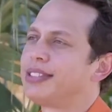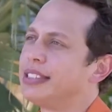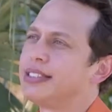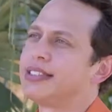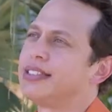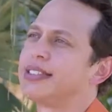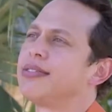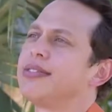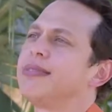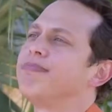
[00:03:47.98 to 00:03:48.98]
is,
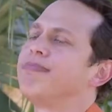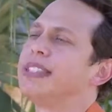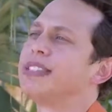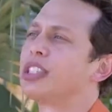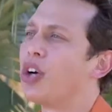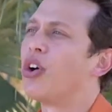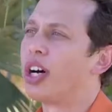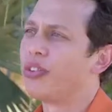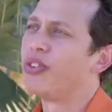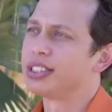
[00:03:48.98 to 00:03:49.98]
is, so
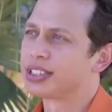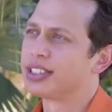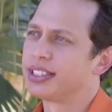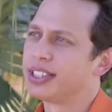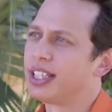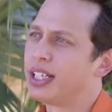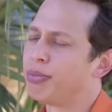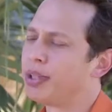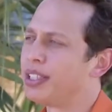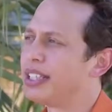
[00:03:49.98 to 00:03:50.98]
high risk,
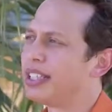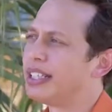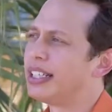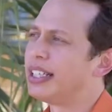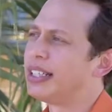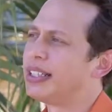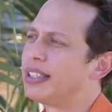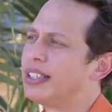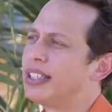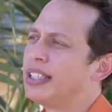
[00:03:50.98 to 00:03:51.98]
um, and, and, our,
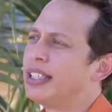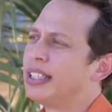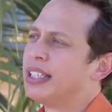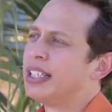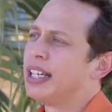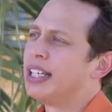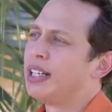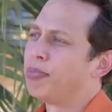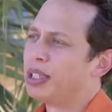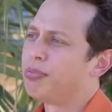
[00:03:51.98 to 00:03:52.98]
and
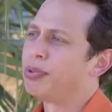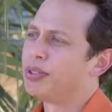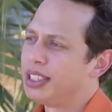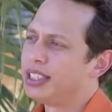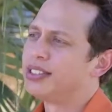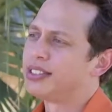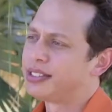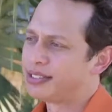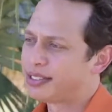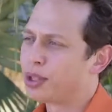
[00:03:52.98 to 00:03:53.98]
our people need
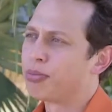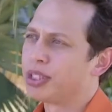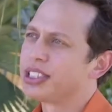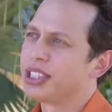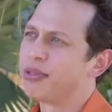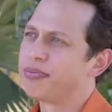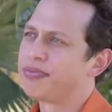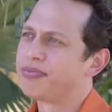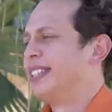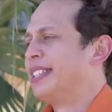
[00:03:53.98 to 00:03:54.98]
so much help.
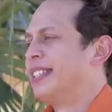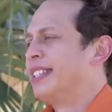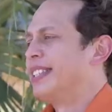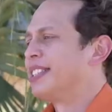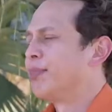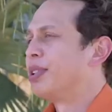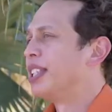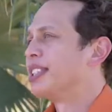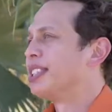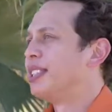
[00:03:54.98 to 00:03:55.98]
The simple
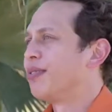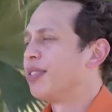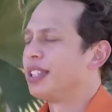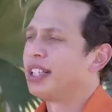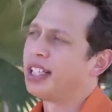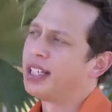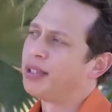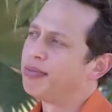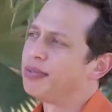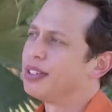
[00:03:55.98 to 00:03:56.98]
answer is different.
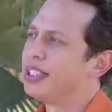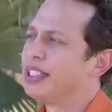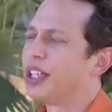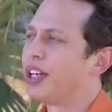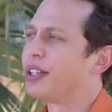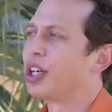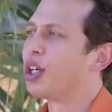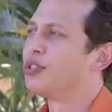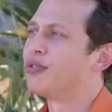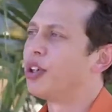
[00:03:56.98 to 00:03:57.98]
Um, you know,
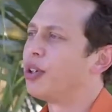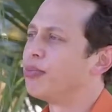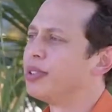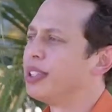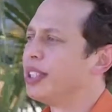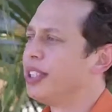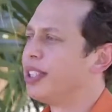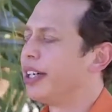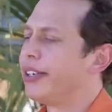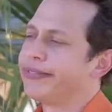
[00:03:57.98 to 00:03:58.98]
go from,
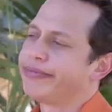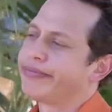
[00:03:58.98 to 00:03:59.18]
you know,